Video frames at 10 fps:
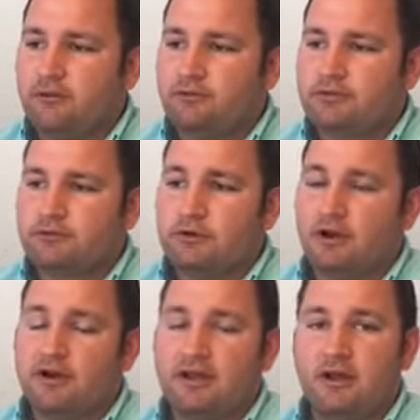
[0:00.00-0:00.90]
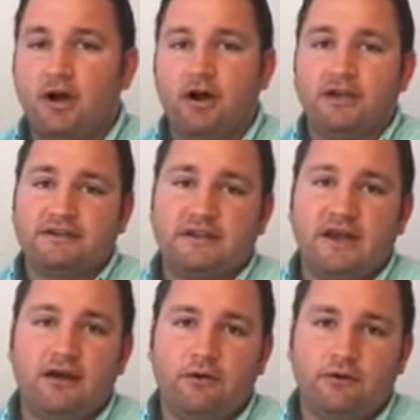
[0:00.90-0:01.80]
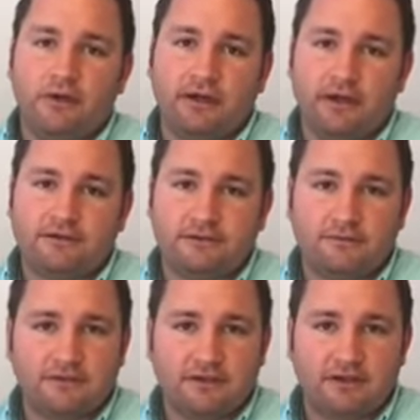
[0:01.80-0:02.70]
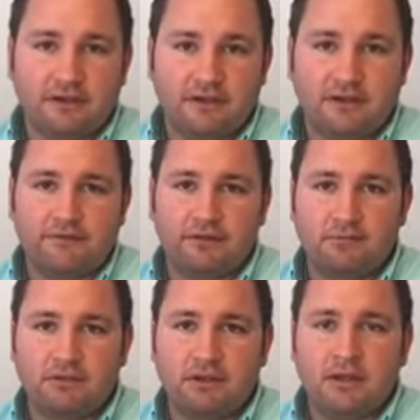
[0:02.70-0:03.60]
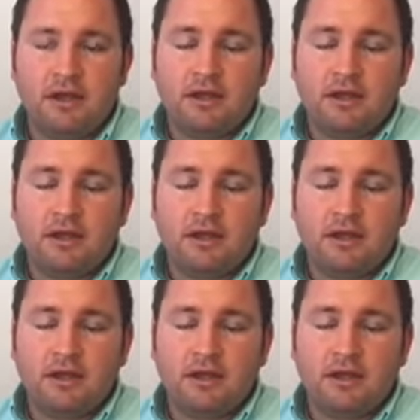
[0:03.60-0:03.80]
just regarding cost and how a service dog can definitely be